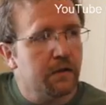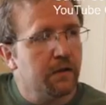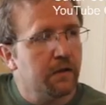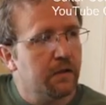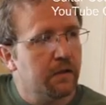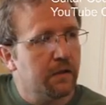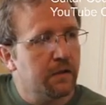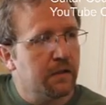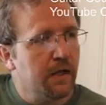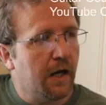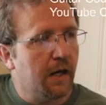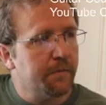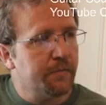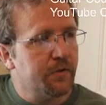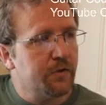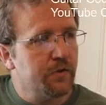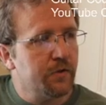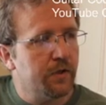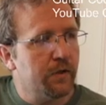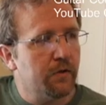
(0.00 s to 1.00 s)
the top
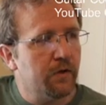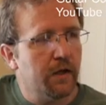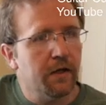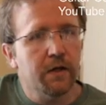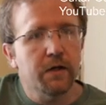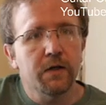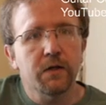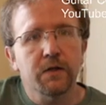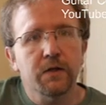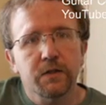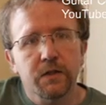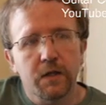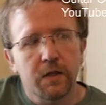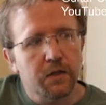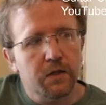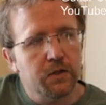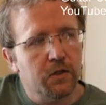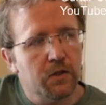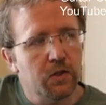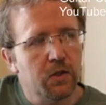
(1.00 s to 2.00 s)
string right here is
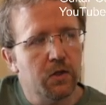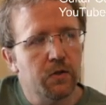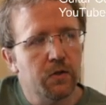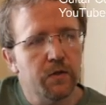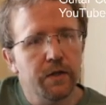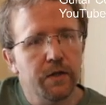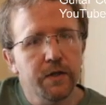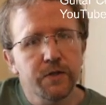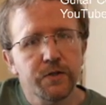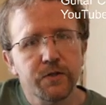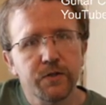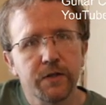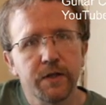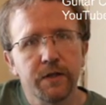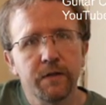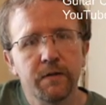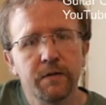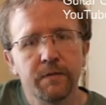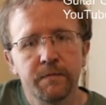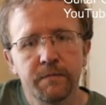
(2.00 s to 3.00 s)
called the low E
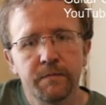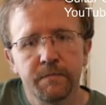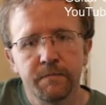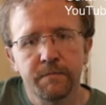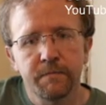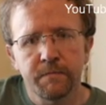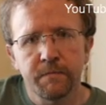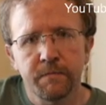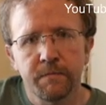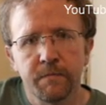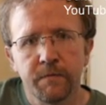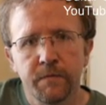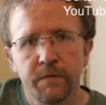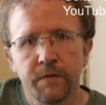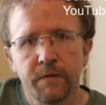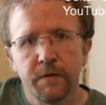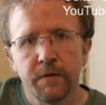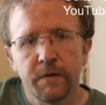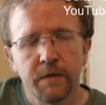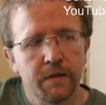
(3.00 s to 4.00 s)
string.
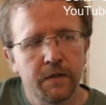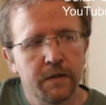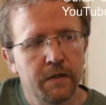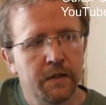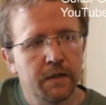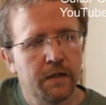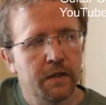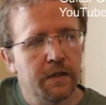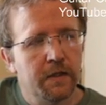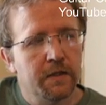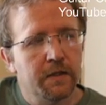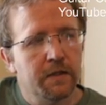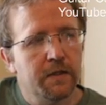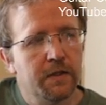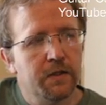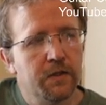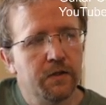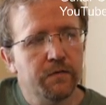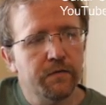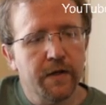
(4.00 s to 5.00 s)

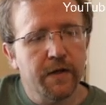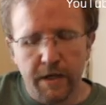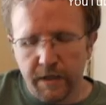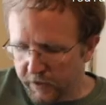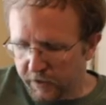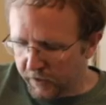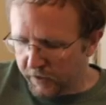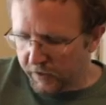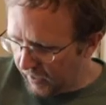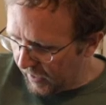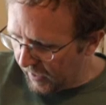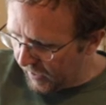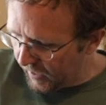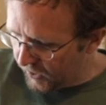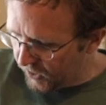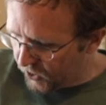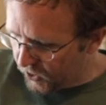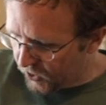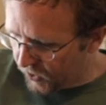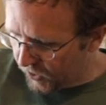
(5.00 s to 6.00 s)
Then you've got the A
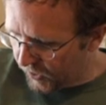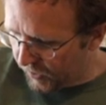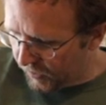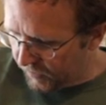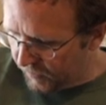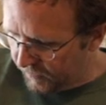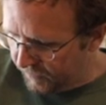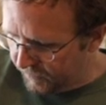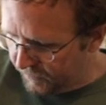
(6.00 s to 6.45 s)
string,